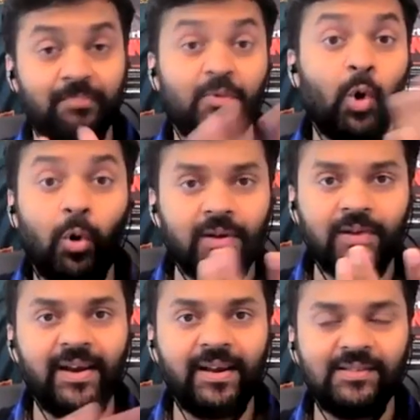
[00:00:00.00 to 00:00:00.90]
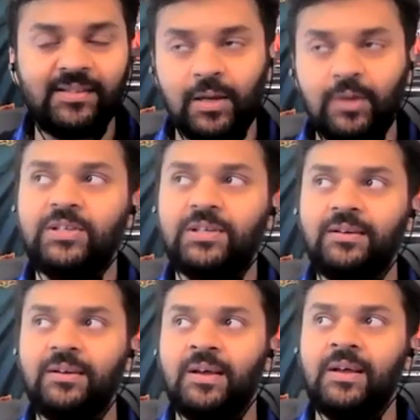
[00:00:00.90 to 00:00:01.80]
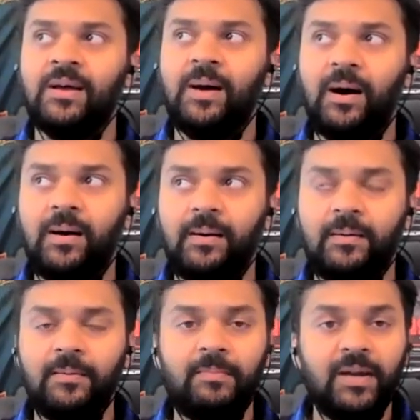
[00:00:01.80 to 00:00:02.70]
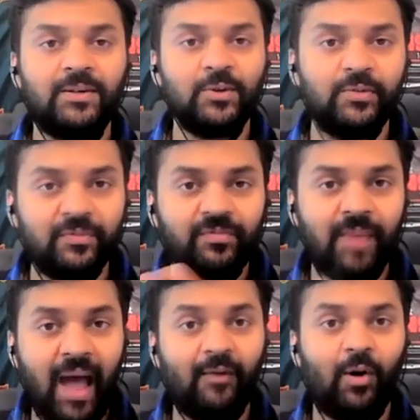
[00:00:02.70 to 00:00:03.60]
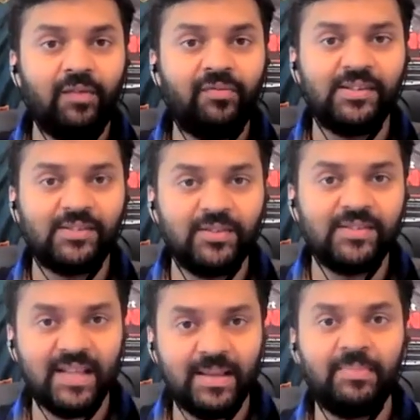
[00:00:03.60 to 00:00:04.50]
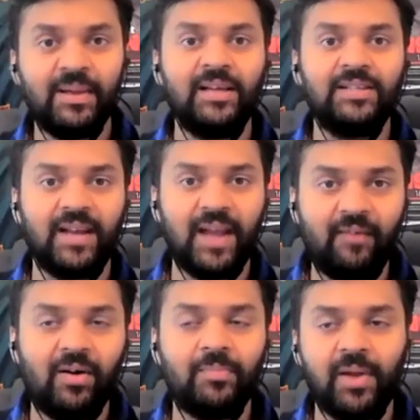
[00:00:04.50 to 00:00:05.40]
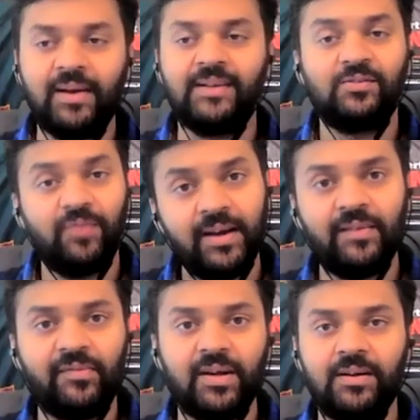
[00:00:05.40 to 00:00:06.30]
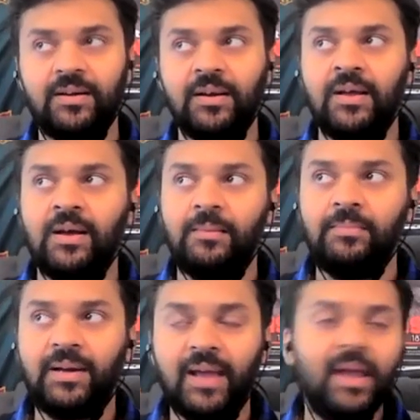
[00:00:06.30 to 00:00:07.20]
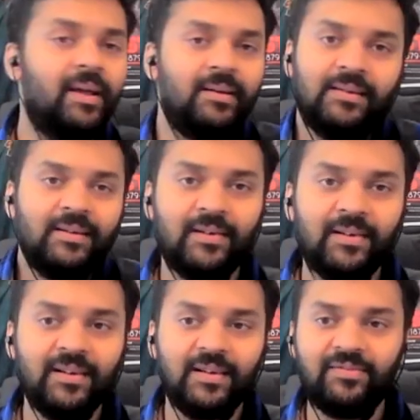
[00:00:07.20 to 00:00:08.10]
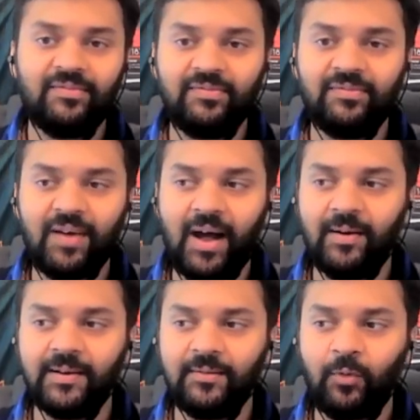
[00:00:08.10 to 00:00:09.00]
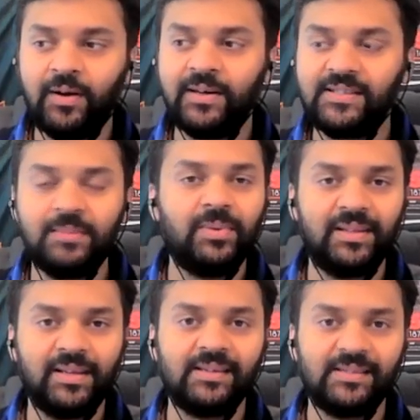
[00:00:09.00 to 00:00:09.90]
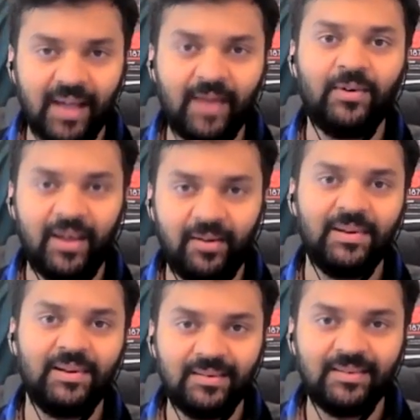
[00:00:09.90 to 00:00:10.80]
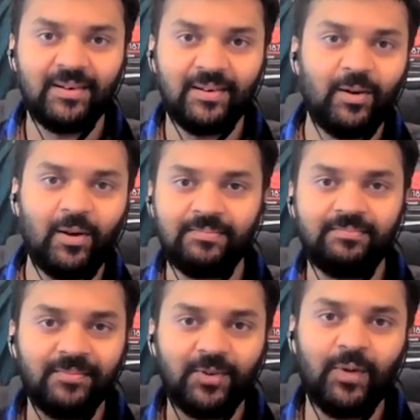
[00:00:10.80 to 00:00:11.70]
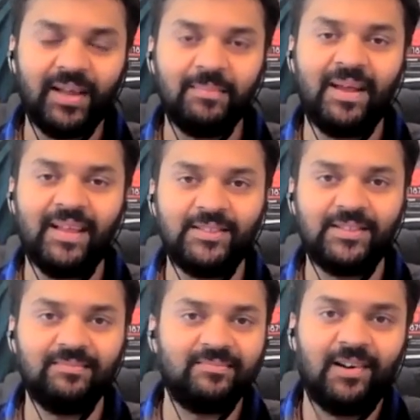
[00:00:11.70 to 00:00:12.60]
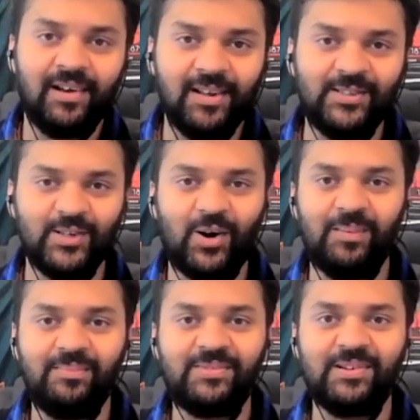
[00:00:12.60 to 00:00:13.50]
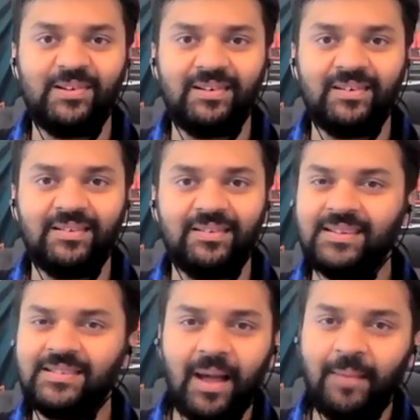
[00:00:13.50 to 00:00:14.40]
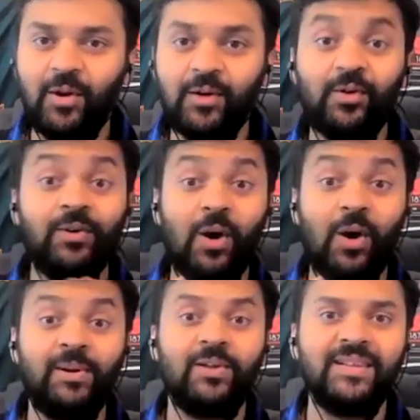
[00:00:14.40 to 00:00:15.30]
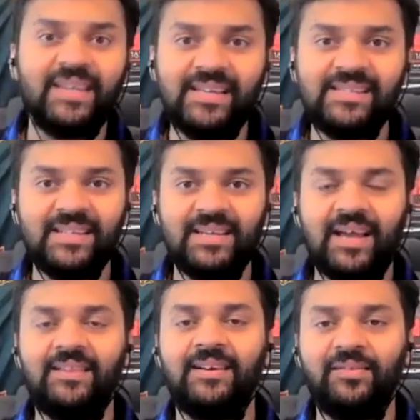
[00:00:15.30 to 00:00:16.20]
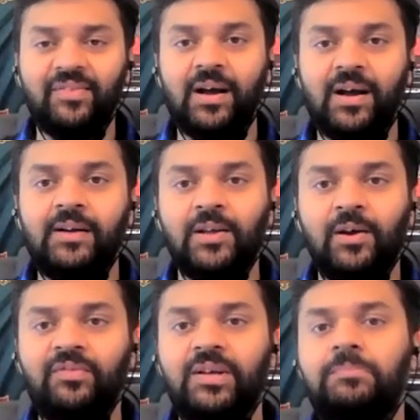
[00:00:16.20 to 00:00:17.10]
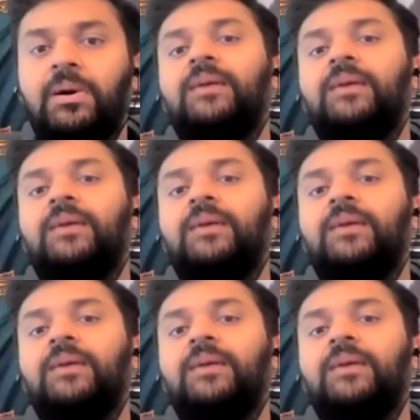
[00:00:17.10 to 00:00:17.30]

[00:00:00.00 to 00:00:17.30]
co-creating a solution. But to have all of us on the same page and have our pride, it's very difficult. But hey, you know, if I wanted simple things, I would have been not quitting my that earlier job. So it's, I'm not going to comment on the easy and the difficulty of it, but